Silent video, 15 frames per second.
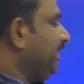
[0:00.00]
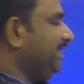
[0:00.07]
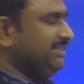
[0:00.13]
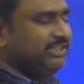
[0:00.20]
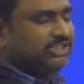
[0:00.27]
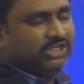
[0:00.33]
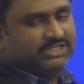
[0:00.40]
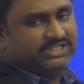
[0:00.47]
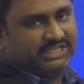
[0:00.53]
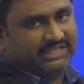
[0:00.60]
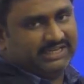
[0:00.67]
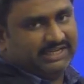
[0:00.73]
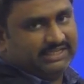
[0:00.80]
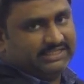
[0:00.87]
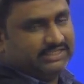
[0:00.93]
digital
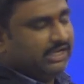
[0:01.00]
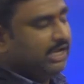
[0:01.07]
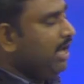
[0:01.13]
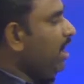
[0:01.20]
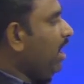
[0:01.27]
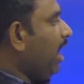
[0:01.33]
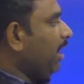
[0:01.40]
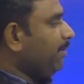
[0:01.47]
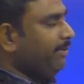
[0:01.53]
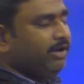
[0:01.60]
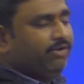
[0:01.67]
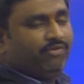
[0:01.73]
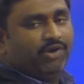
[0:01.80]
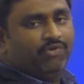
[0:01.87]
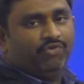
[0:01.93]
signals.
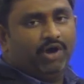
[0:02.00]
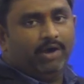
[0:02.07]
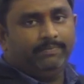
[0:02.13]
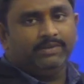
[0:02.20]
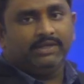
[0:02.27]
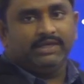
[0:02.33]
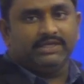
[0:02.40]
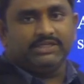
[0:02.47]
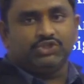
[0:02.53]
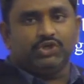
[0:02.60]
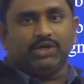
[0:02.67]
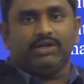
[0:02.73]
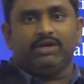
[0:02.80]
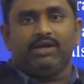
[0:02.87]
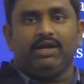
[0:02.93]
Arbitrary waveform is
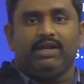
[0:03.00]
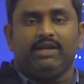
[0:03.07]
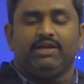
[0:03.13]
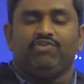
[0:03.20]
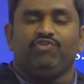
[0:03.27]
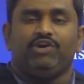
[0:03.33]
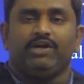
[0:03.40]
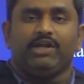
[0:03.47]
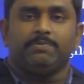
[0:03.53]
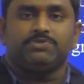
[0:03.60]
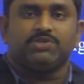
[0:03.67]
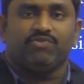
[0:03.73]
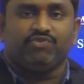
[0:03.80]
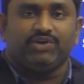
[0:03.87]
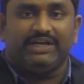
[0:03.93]
generating different
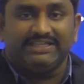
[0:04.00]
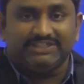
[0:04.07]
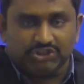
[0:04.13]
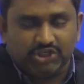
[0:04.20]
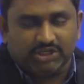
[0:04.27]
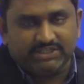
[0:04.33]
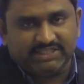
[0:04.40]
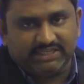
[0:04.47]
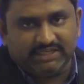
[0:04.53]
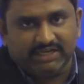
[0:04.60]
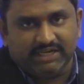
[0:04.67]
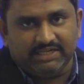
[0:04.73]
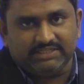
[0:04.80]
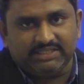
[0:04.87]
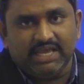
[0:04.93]
types of digital
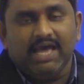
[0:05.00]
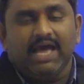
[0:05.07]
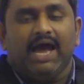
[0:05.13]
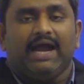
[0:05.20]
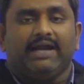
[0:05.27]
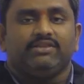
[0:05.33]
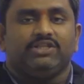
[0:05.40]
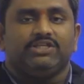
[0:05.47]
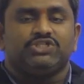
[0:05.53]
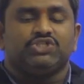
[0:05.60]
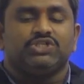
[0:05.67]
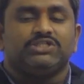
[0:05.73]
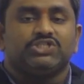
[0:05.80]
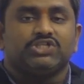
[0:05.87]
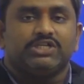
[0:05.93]
signals and these
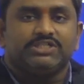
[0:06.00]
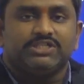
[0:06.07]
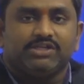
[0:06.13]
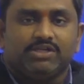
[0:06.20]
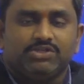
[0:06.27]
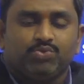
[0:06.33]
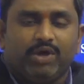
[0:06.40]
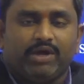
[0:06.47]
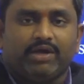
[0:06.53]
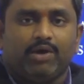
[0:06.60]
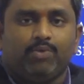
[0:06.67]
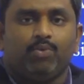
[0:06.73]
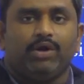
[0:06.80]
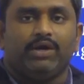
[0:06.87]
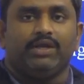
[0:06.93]
digital signals we are
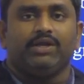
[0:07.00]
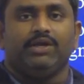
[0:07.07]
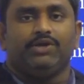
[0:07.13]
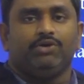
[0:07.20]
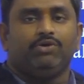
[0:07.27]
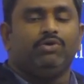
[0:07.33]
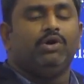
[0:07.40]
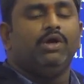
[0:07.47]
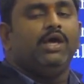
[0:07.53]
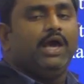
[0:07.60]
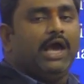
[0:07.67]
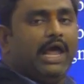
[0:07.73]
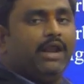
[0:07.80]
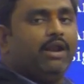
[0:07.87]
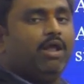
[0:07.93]
converting into
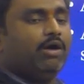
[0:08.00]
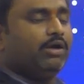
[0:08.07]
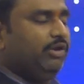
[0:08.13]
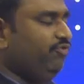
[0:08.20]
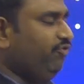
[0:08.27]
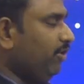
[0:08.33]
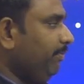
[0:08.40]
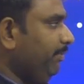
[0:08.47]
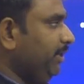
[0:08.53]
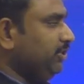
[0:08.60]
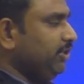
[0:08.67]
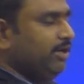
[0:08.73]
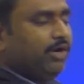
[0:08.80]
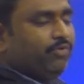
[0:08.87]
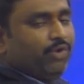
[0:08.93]
analog
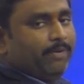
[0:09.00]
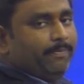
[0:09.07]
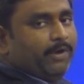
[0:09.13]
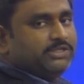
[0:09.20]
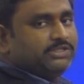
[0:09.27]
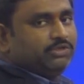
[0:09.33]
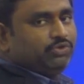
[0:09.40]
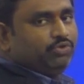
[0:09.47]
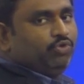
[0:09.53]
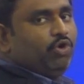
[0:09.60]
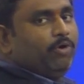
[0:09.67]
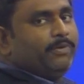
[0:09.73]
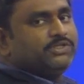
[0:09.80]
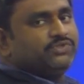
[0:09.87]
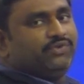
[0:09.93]
information and we are passing through
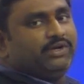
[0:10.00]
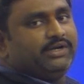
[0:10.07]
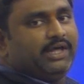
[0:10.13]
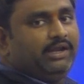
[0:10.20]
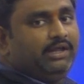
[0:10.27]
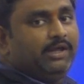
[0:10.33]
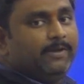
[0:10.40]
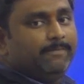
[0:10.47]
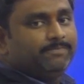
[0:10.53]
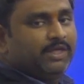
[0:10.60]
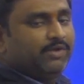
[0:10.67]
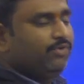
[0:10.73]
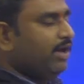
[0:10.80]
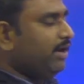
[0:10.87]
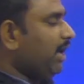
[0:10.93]
low pass filter,
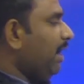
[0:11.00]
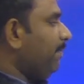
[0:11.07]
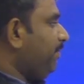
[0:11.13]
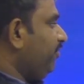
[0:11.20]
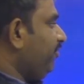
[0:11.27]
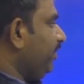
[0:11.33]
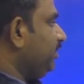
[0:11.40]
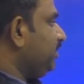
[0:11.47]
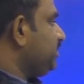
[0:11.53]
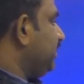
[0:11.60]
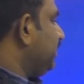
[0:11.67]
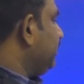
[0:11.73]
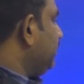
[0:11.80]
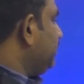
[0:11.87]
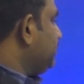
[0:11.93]
then we are amplifying the
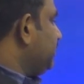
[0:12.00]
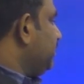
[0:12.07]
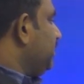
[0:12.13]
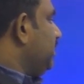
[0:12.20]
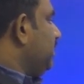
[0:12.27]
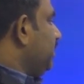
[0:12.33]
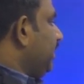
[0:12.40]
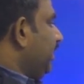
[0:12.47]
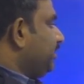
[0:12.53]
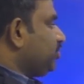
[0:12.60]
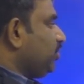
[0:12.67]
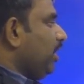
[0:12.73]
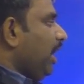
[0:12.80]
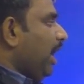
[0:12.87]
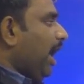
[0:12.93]
signals.
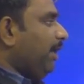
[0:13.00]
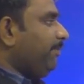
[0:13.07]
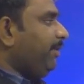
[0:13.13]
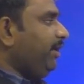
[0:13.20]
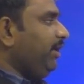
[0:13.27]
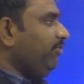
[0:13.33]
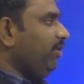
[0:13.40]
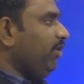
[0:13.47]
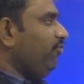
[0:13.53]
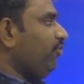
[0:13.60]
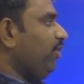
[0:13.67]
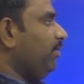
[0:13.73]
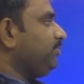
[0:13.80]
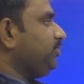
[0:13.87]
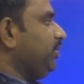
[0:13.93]
Next, arbitrary
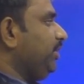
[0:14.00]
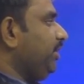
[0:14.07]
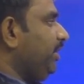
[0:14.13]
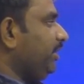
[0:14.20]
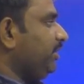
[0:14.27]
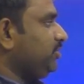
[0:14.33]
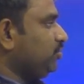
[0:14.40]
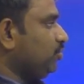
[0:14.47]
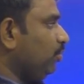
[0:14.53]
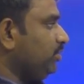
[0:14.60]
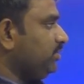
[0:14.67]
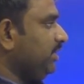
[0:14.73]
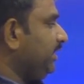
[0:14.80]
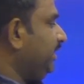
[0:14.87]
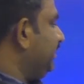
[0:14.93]
waveform generator
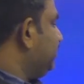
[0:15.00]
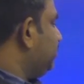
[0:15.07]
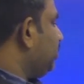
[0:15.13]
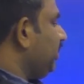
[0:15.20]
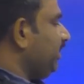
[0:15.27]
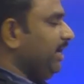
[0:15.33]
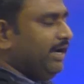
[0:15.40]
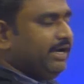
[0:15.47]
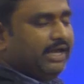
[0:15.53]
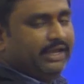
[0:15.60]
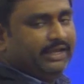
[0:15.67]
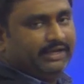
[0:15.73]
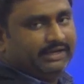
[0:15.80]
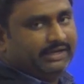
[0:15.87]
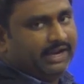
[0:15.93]
stores the digital data
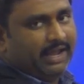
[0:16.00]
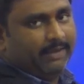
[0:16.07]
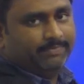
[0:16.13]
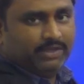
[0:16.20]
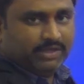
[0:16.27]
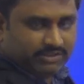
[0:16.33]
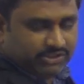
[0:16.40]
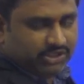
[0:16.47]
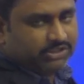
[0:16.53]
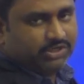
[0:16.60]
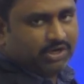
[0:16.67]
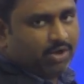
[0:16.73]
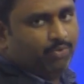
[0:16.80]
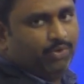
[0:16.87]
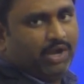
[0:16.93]
in RAM. Just
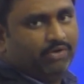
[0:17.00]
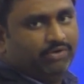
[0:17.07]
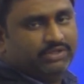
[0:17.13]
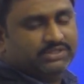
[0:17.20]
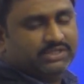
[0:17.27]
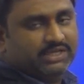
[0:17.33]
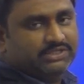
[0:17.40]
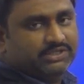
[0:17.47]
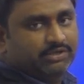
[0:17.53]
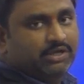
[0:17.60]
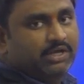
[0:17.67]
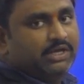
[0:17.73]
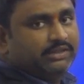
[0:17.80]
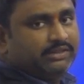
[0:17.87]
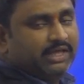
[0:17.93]
now we have discussed the
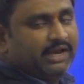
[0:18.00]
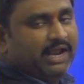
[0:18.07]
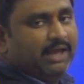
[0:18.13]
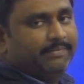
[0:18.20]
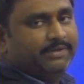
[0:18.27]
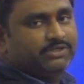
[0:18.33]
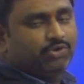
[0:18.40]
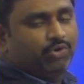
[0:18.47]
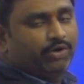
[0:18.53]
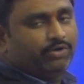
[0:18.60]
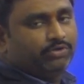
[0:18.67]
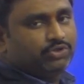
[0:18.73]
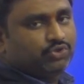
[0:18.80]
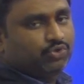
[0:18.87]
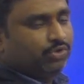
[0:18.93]
RAM is going
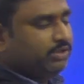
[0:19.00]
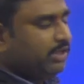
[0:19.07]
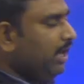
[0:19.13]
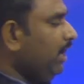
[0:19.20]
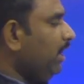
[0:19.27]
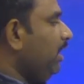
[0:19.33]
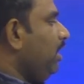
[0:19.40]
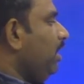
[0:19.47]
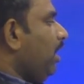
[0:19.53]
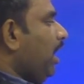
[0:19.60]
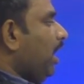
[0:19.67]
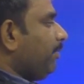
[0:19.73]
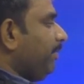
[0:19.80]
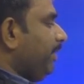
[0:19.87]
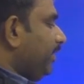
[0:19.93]
to store the
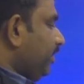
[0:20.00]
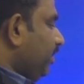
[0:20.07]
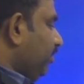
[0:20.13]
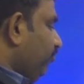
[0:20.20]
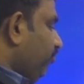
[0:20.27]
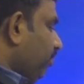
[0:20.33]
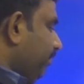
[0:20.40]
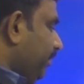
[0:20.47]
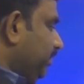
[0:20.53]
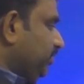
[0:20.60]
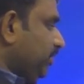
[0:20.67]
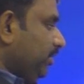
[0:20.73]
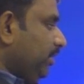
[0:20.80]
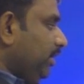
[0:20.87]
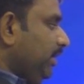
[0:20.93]
arbitrary
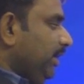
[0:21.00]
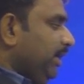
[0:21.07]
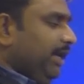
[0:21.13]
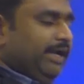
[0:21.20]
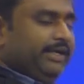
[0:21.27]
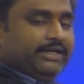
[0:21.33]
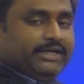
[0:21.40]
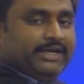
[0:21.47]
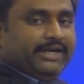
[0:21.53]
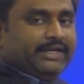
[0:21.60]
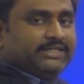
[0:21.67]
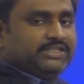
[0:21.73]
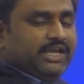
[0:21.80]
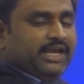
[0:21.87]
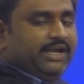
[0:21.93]
information. It
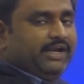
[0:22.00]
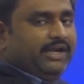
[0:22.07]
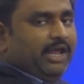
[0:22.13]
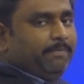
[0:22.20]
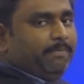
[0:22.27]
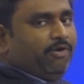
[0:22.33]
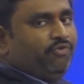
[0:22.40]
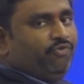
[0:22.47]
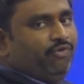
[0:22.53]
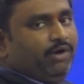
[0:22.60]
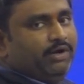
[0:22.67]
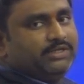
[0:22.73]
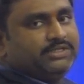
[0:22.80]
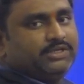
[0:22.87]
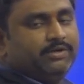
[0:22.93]
detects any type of
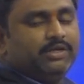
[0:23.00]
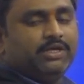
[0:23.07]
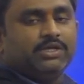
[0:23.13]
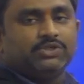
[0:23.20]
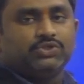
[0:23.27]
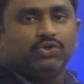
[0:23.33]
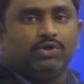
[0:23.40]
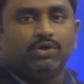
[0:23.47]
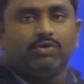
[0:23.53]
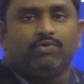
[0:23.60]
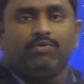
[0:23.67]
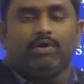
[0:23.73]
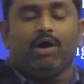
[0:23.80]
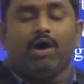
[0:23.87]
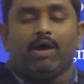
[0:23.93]
faults.
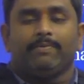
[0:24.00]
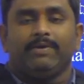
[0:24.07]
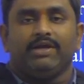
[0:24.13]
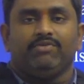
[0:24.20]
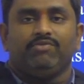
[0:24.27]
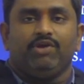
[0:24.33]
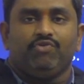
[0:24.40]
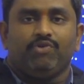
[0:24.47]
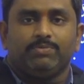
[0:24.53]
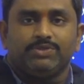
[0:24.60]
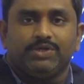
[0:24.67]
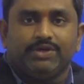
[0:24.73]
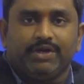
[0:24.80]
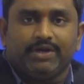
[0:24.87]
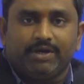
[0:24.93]
So arbitrary waveform
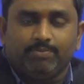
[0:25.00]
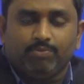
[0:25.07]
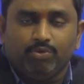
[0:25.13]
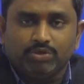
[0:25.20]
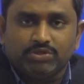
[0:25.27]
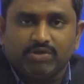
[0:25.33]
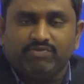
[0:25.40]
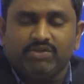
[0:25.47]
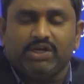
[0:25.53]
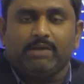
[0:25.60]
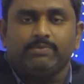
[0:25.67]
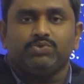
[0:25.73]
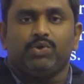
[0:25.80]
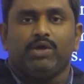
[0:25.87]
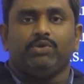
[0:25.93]
generator, most of the
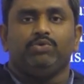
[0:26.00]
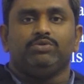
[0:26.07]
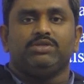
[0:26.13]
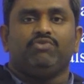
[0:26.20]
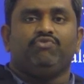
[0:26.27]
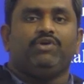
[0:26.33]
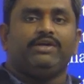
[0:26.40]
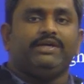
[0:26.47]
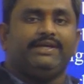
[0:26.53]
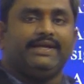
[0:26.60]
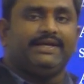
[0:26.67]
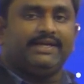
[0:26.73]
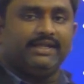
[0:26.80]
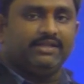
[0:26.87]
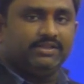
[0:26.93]
times we are using for
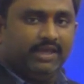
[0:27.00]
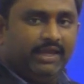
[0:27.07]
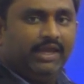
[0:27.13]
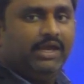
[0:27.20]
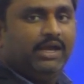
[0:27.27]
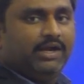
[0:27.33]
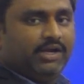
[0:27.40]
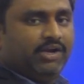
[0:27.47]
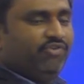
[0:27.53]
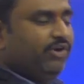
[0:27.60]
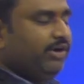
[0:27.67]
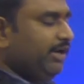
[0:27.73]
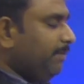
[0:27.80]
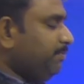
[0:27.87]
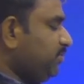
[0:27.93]
detecting the
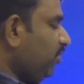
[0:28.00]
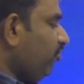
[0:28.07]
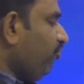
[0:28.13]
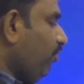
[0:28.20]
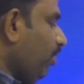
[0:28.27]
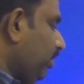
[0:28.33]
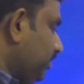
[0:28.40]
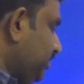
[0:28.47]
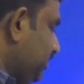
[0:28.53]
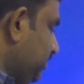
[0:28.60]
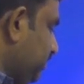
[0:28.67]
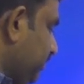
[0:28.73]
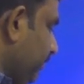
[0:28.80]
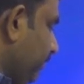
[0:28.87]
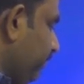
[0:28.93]
different types of
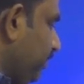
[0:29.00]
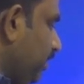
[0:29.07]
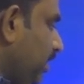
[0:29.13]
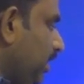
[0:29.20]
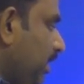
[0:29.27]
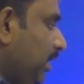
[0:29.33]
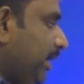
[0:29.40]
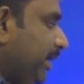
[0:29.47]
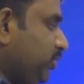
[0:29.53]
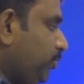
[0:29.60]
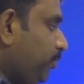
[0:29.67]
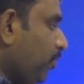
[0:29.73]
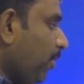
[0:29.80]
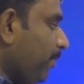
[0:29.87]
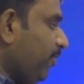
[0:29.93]
faults.
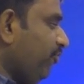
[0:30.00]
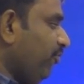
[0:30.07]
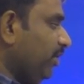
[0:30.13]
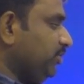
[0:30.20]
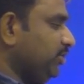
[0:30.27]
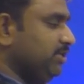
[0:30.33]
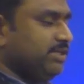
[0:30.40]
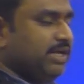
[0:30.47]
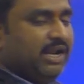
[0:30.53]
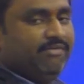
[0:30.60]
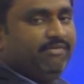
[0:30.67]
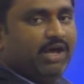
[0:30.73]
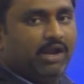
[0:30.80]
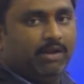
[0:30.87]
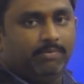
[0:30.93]
Next, proper functions are
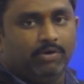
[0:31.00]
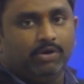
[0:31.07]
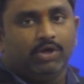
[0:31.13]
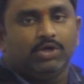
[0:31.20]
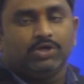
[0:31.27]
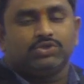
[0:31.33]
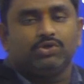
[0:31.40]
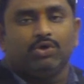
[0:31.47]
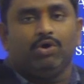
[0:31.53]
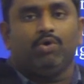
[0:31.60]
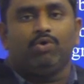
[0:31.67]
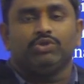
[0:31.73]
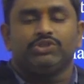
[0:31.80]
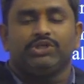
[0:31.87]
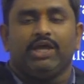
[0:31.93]
available.
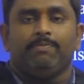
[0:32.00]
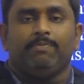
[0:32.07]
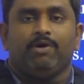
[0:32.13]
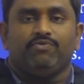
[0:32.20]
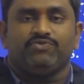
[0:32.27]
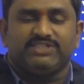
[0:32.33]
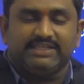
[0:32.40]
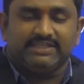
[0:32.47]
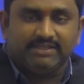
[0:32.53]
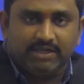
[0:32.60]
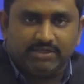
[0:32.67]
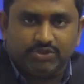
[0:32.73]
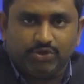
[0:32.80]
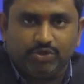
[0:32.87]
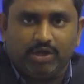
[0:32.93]
So which type of
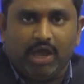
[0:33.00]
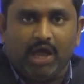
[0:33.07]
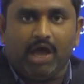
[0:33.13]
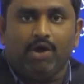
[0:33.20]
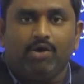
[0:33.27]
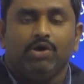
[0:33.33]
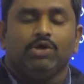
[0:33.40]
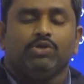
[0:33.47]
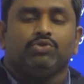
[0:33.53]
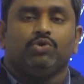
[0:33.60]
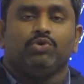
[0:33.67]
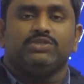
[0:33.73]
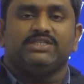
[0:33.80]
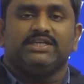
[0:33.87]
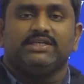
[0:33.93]
signals you have,
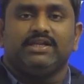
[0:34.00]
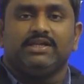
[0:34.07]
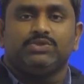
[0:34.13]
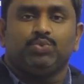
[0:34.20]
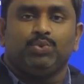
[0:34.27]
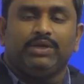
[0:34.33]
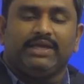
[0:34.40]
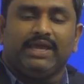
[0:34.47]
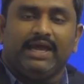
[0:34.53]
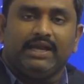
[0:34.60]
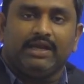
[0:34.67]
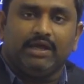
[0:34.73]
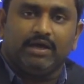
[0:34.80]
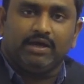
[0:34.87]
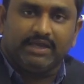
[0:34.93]
those signals we
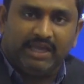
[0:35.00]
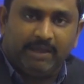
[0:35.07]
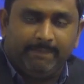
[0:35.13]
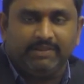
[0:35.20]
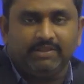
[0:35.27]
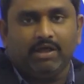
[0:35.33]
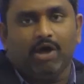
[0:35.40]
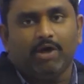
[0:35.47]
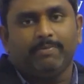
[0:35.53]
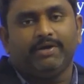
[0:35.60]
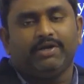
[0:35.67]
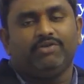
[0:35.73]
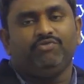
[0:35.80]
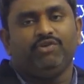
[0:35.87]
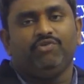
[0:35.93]
can keep in the
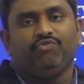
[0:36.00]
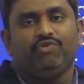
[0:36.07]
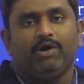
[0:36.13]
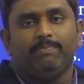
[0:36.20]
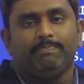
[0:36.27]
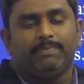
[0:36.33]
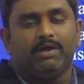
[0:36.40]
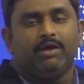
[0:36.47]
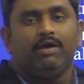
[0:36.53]
arbitrary waveform.